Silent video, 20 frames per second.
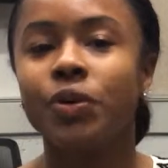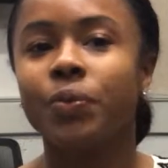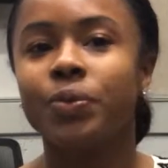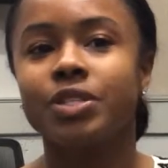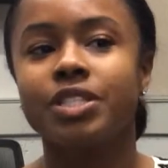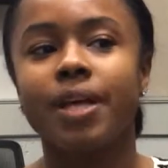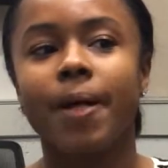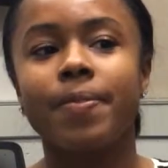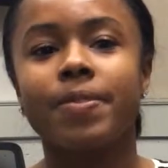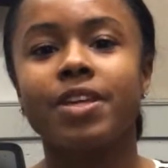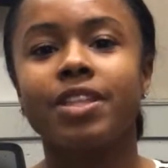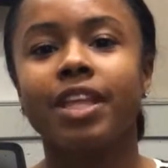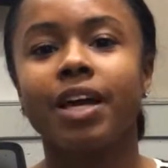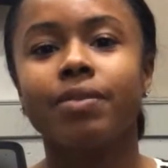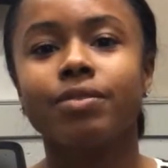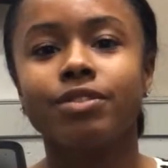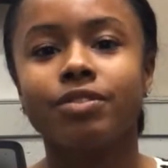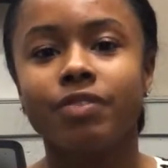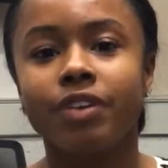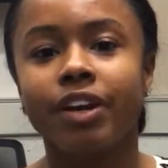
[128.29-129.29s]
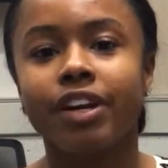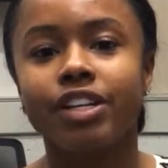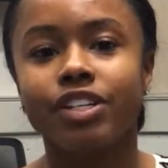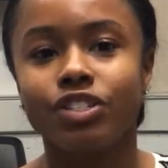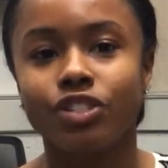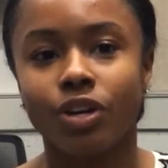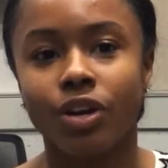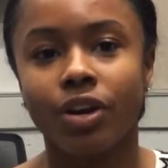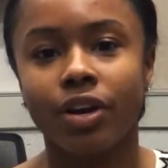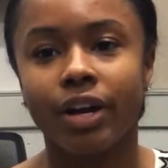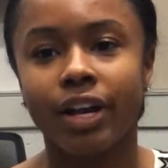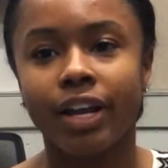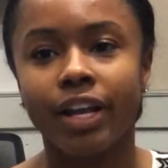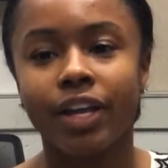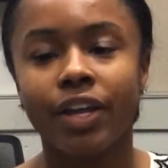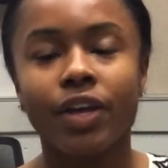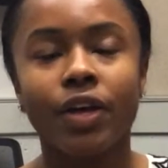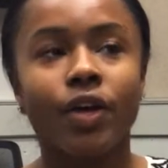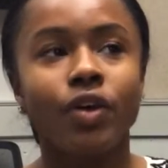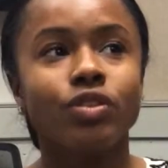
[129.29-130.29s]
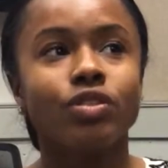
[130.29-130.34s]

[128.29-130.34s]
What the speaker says: was something that was very jarring.